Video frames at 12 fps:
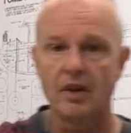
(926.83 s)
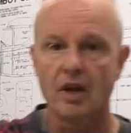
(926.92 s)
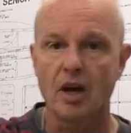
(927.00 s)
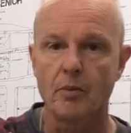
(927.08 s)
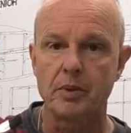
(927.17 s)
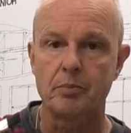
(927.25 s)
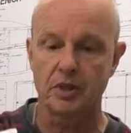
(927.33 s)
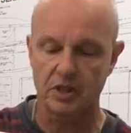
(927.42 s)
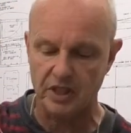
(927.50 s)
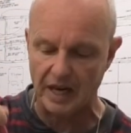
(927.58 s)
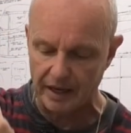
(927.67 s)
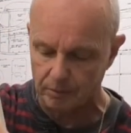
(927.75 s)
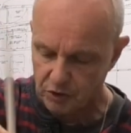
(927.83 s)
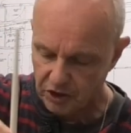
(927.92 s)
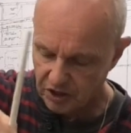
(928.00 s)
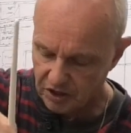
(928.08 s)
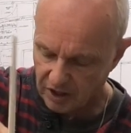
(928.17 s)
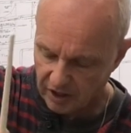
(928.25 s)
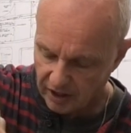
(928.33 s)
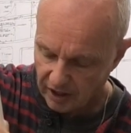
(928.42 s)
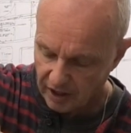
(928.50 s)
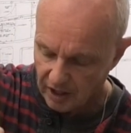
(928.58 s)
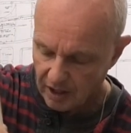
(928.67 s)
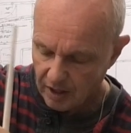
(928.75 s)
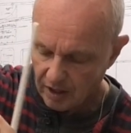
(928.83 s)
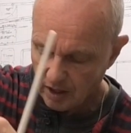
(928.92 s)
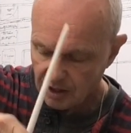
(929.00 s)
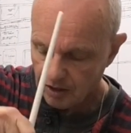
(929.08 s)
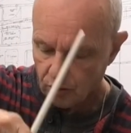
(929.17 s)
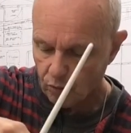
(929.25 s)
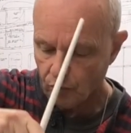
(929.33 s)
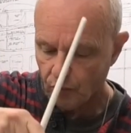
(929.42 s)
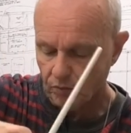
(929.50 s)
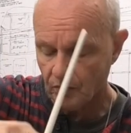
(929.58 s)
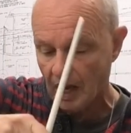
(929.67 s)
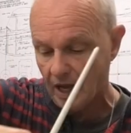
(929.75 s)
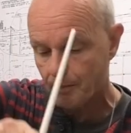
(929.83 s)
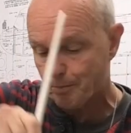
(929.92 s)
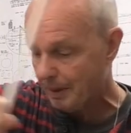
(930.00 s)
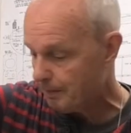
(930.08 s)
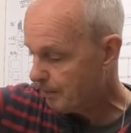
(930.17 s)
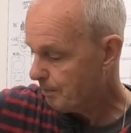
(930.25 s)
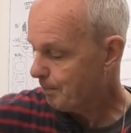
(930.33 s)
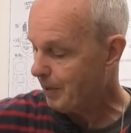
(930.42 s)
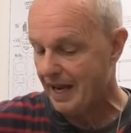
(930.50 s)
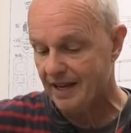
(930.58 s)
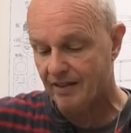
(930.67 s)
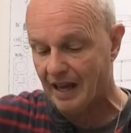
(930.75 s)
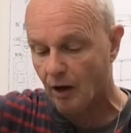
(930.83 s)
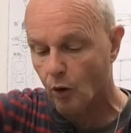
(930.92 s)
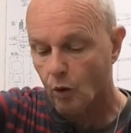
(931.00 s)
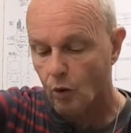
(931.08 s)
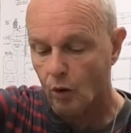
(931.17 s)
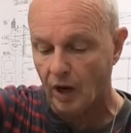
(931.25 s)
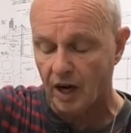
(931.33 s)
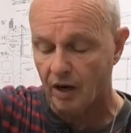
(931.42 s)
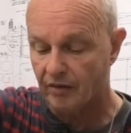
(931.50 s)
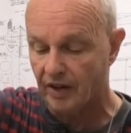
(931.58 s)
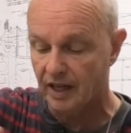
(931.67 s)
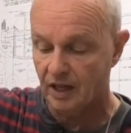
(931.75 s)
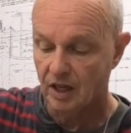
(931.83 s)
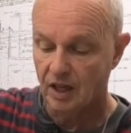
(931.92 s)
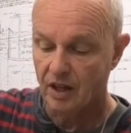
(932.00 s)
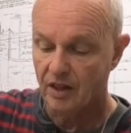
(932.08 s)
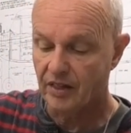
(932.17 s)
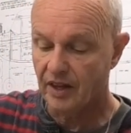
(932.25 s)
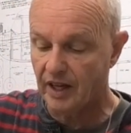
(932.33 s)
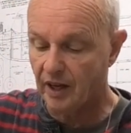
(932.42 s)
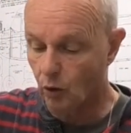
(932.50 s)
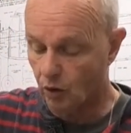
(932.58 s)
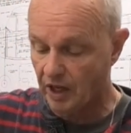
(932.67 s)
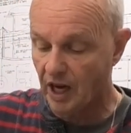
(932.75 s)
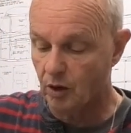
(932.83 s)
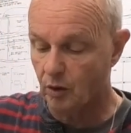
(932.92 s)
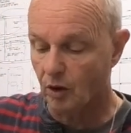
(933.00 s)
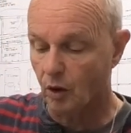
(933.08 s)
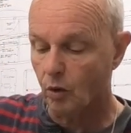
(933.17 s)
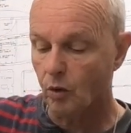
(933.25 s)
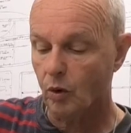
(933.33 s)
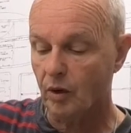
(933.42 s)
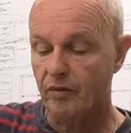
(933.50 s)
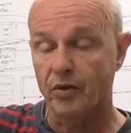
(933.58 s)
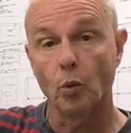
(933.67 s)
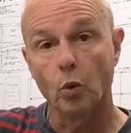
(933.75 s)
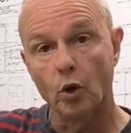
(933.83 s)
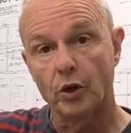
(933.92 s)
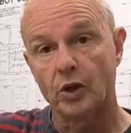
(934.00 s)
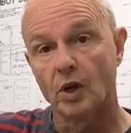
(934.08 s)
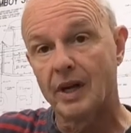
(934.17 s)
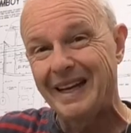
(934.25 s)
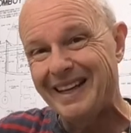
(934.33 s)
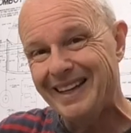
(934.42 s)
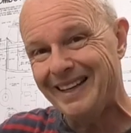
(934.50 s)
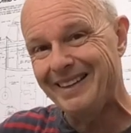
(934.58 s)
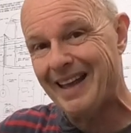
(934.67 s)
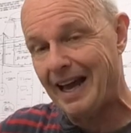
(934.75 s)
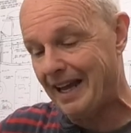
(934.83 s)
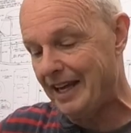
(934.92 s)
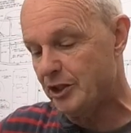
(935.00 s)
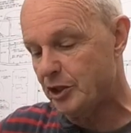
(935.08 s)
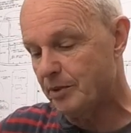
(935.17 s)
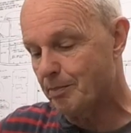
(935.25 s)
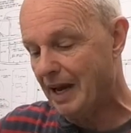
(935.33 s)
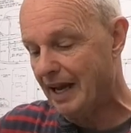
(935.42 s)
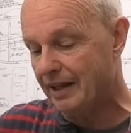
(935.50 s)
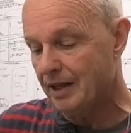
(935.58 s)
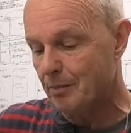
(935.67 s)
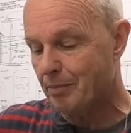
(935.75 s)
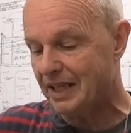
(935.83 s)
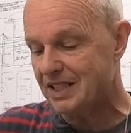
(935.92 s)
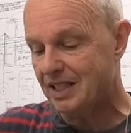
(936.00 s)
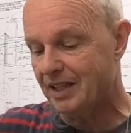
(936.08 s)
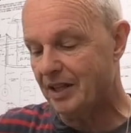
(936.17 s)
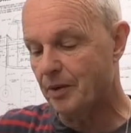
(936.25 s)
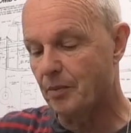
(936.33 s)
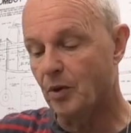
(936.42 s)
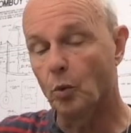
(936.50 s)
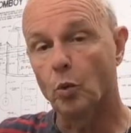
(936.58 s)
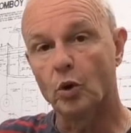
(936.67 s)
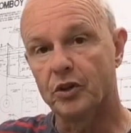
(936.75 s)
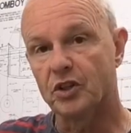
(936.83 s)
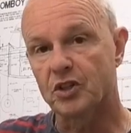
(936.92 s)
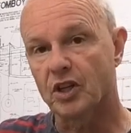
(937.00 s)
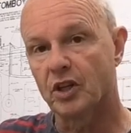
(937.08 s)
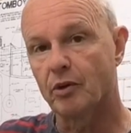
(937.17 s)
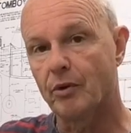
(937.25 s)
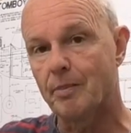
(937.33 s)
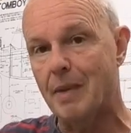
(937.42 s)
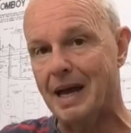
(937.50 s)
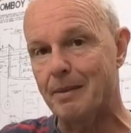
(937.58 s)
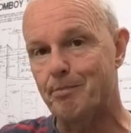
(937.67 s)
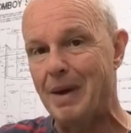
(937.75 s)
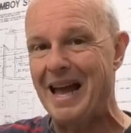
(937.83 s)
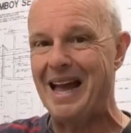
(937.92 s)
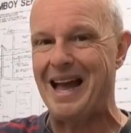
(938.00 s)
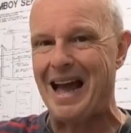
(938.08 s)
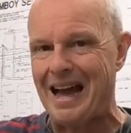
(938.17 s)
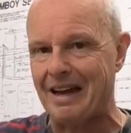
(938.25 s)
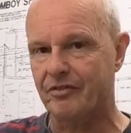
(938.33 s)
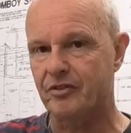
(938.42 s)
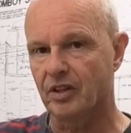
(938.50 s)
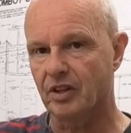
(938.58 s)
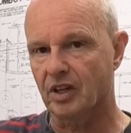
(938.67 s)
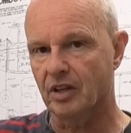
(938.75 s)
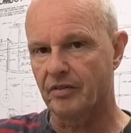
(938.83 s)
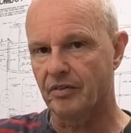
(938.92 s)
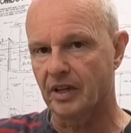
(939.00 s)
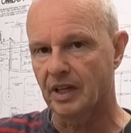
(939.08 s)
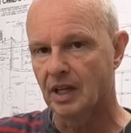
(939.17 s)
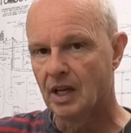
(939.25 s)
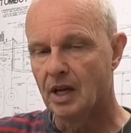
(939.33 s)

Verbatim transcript: hobby brush and I'm just gonna uh, paint that all over the or coat all of the wood in that engine bay basically the, the wood that's going to remain bare after the covering